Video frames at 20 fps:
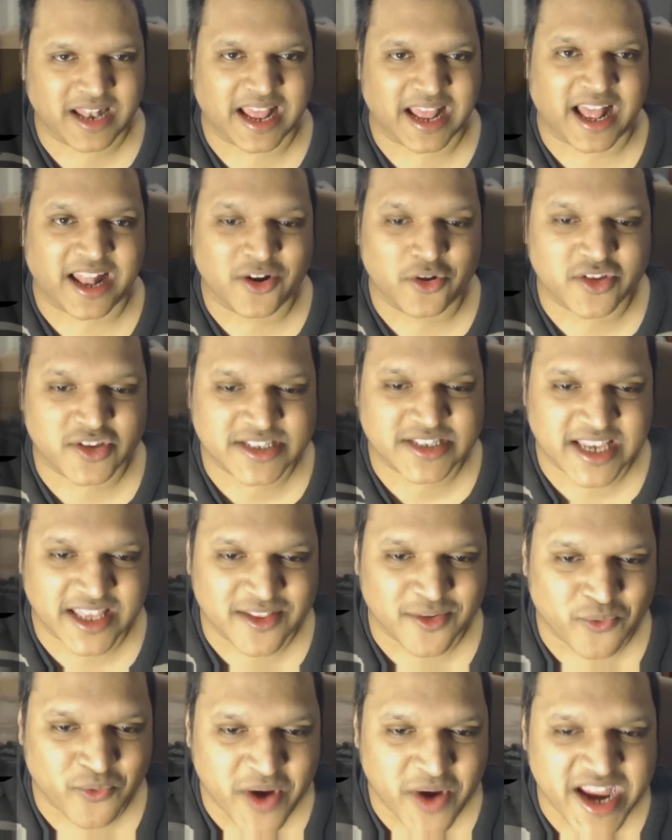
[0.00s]
Like, I know the
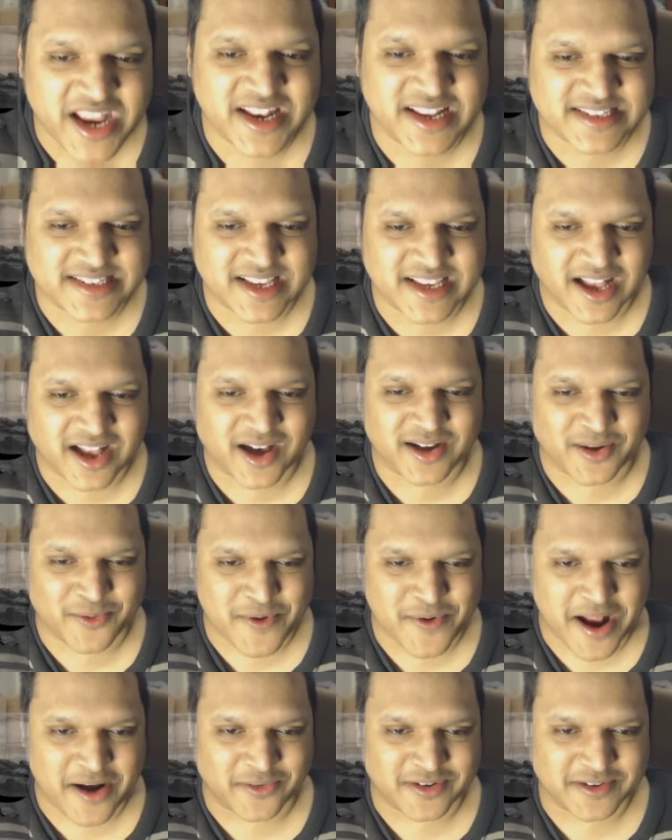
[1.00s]
Southern Raiders are
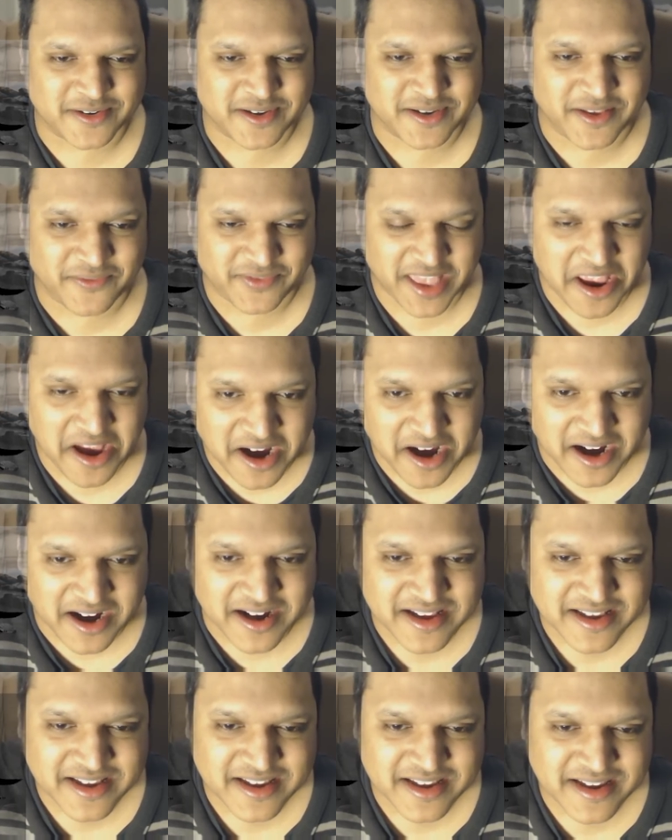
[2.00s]
around, if they
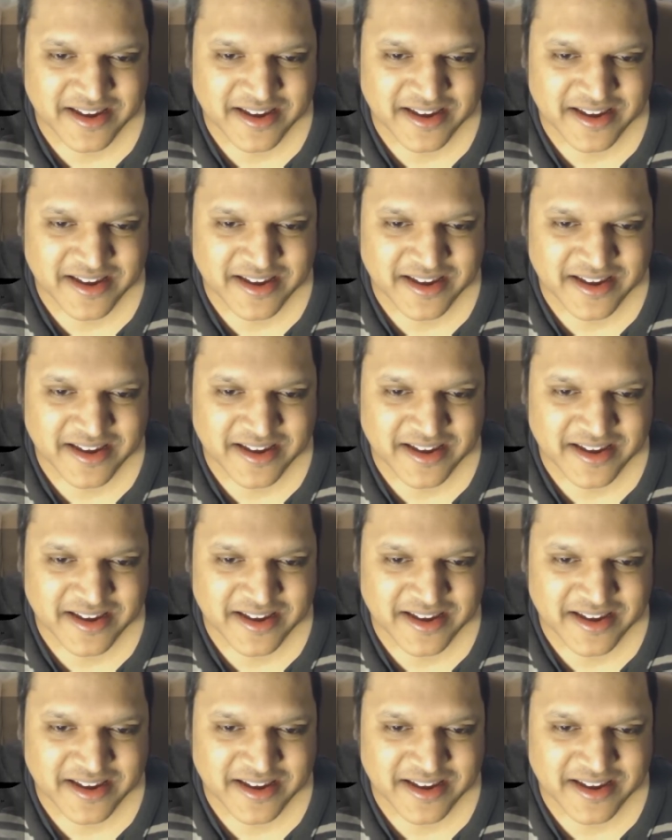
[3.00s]
are.